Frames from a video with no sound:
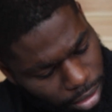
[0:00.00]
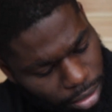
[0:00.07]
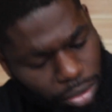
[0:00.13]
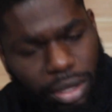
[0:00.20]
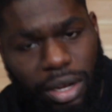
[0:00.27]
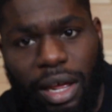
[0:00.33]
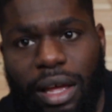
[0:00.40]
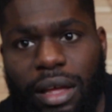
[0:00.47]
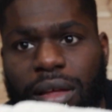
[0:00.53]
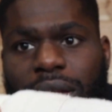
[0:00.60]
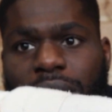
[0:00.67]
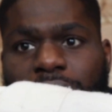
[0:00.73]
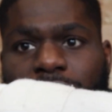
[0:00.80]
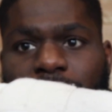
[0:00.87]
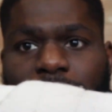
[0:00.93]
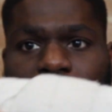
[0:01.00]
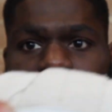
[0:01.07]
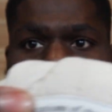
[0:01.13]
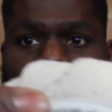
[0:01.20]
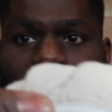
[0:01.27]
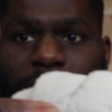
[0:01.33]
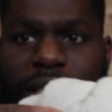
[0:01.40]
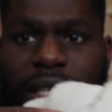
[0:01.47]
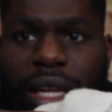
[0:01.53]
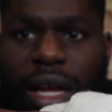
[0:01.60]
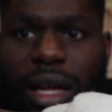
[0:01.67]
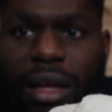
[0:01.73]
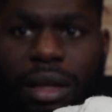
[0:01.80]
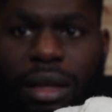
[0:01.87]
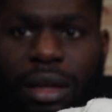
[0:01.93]
Look at that. Can you see
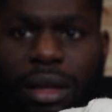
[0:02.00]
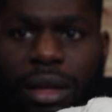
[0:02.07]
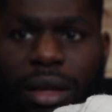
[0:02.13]
that?